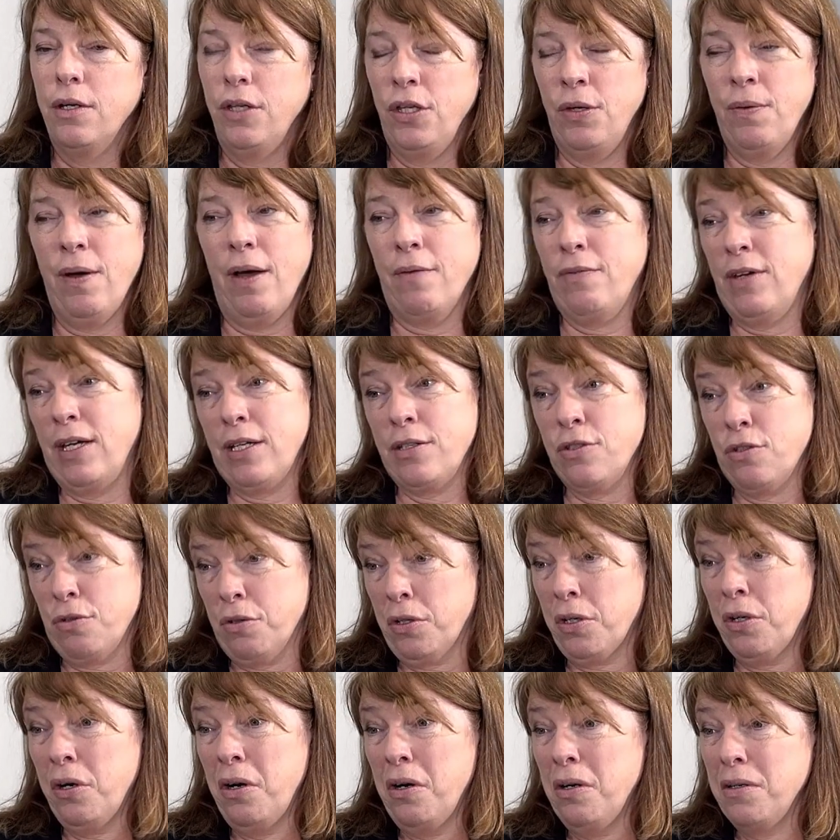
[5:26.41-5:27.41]
You have
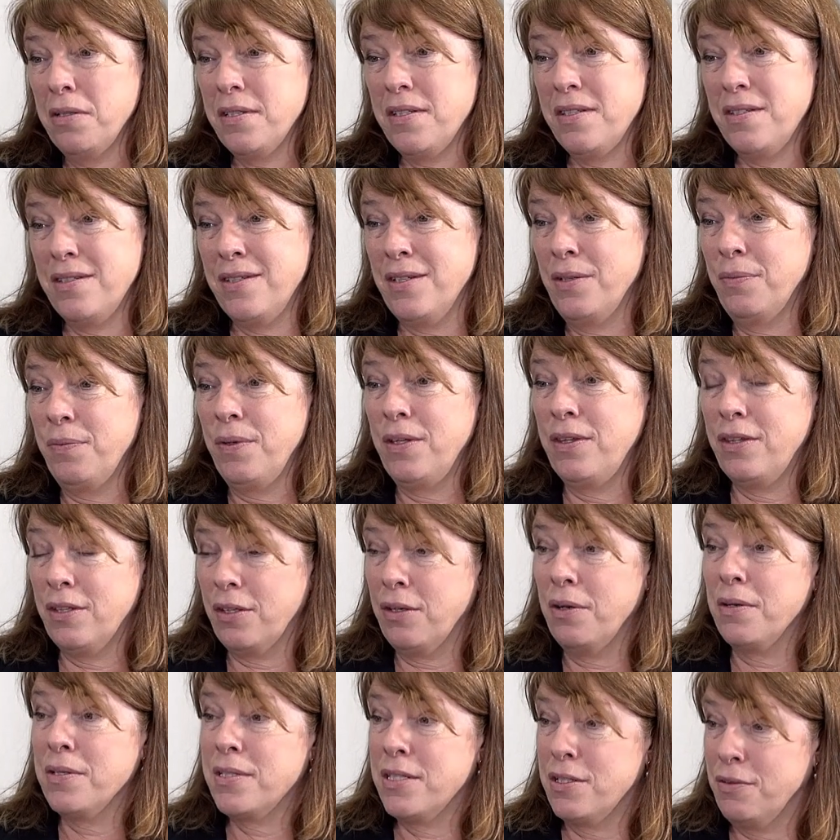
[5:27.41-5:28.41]
extra costs, and with
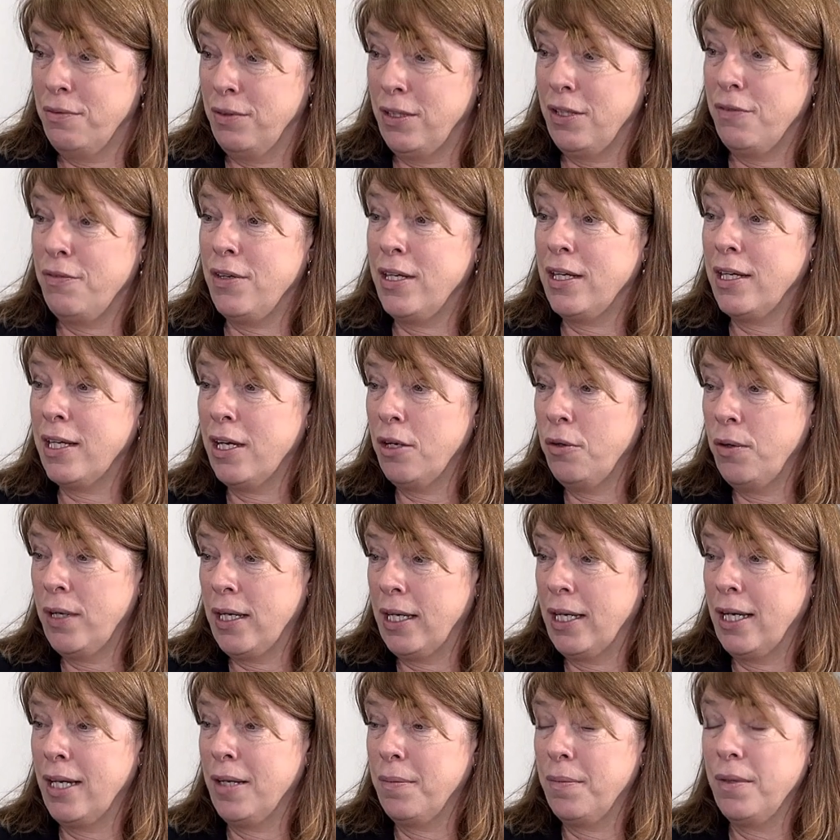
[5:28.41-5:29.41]
the cost of living
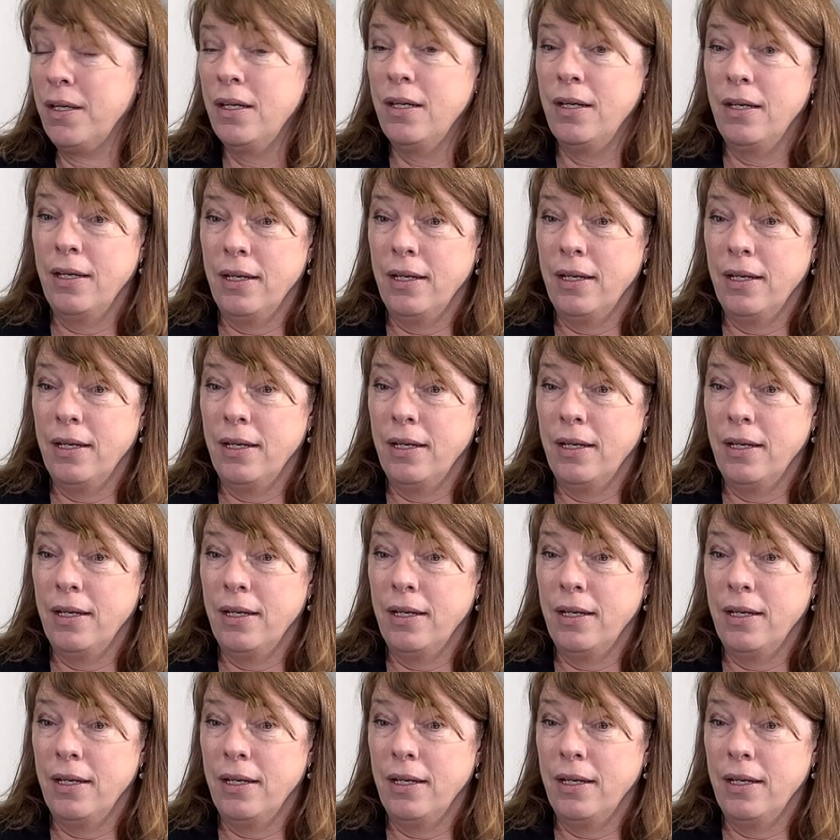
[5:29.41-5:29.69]
going up,